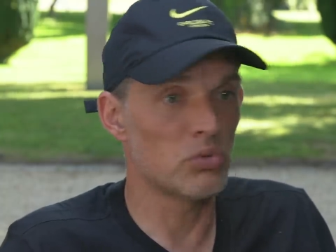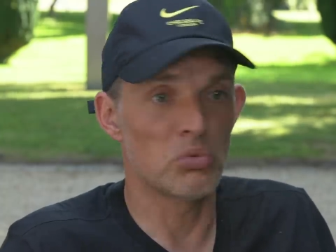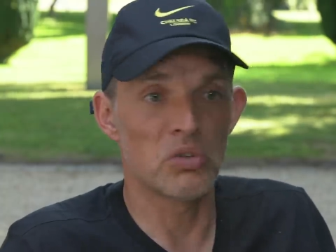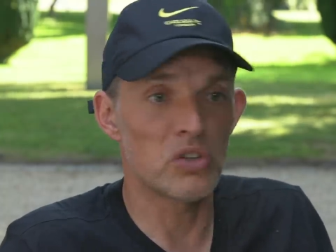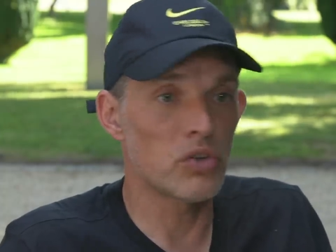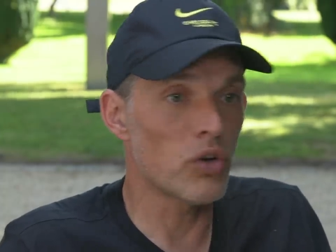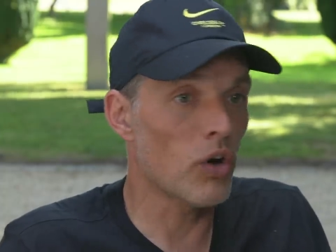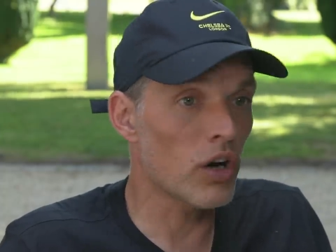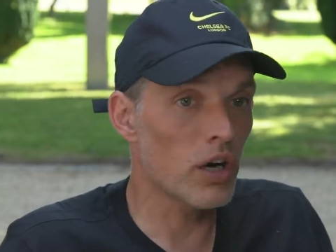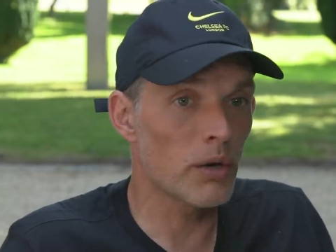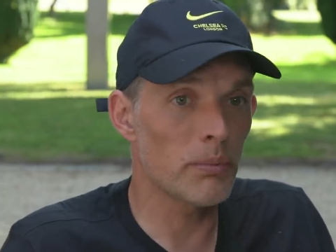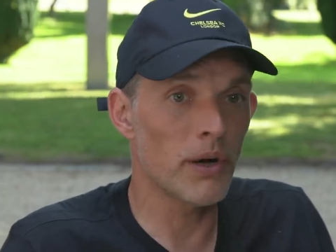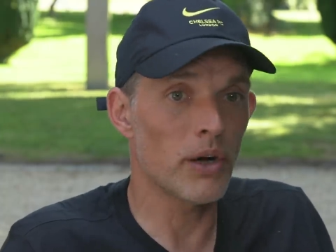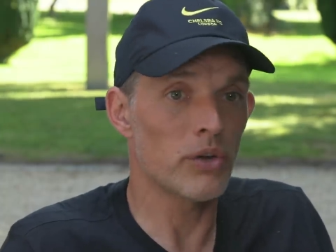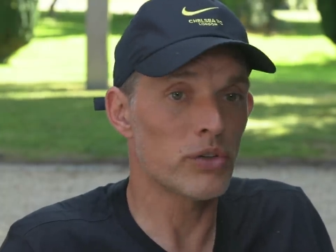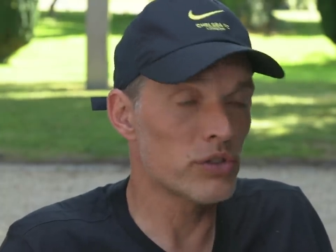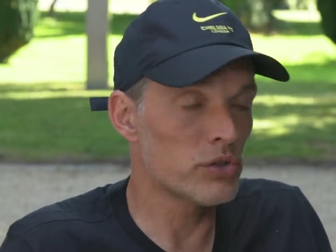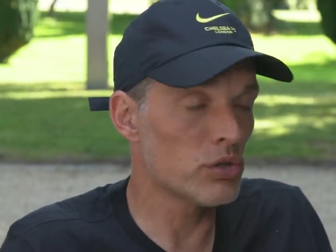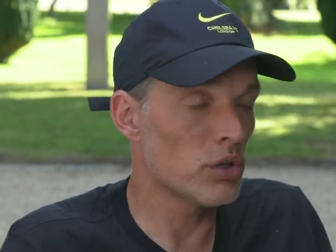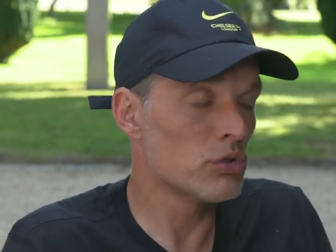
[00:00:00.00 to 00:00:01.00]
Do we talk
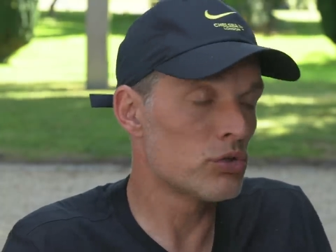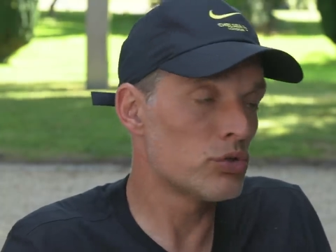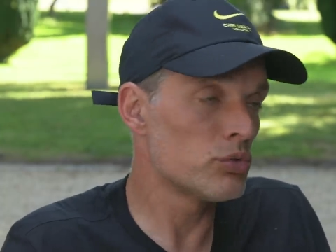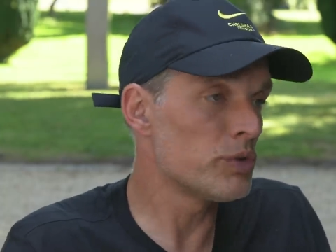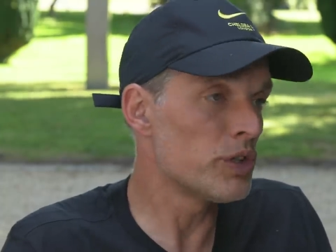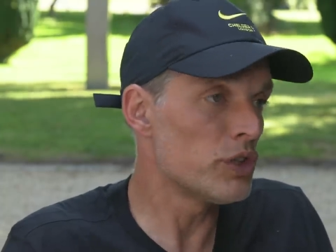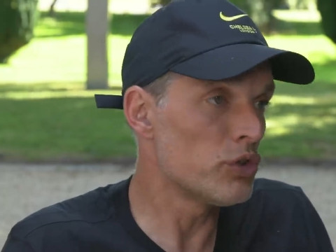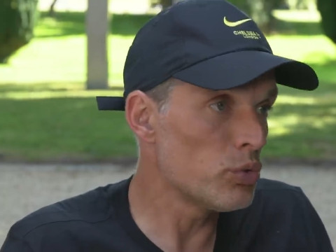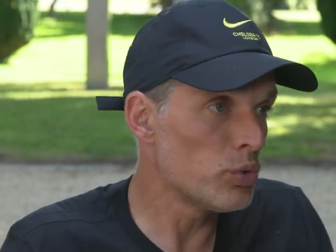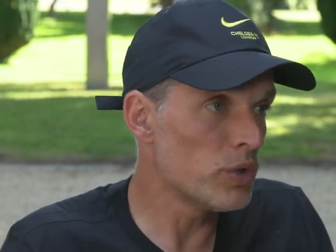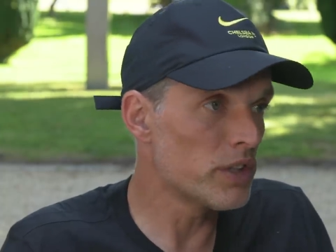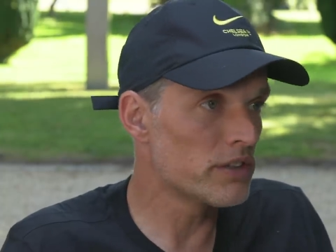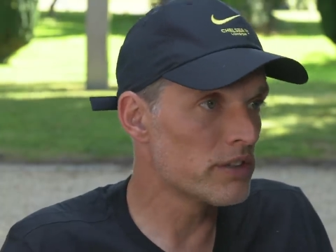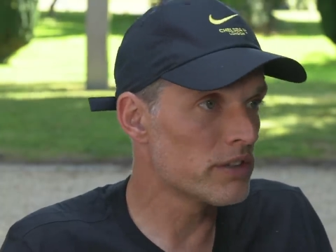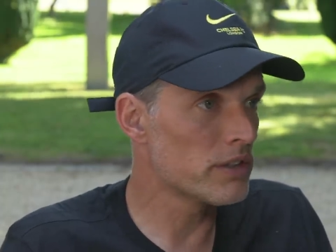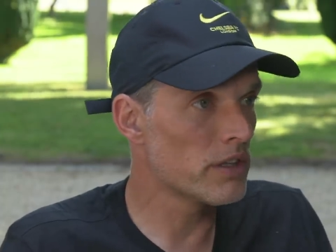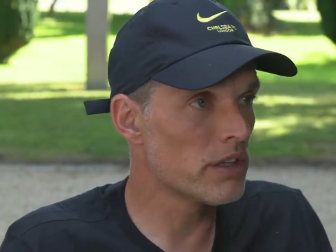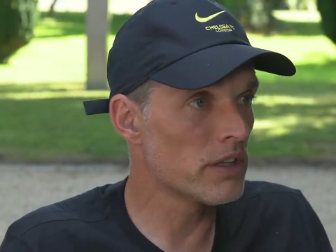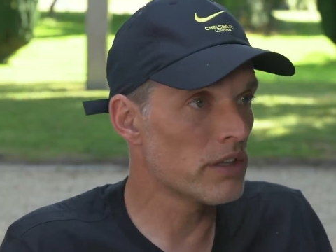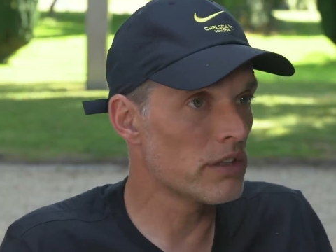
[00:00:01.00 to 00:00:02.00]
about it or do we do it?
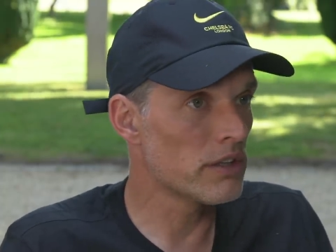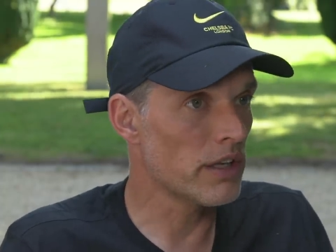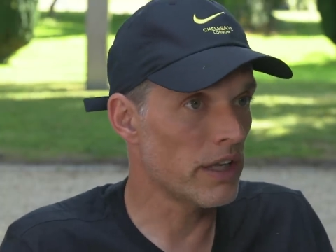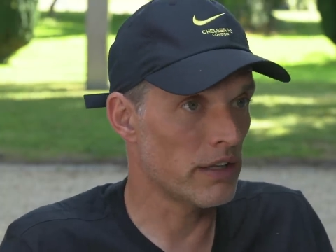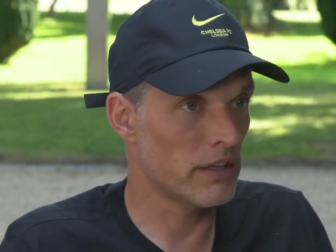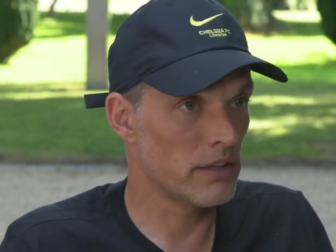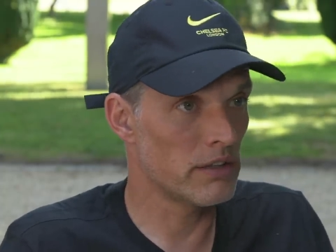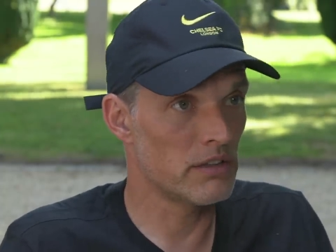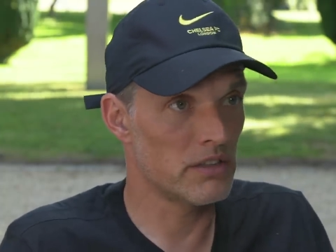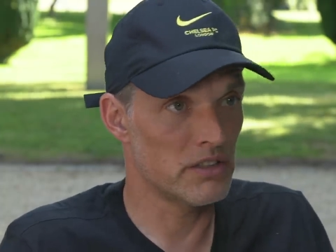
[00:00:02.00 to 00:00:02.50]
And, and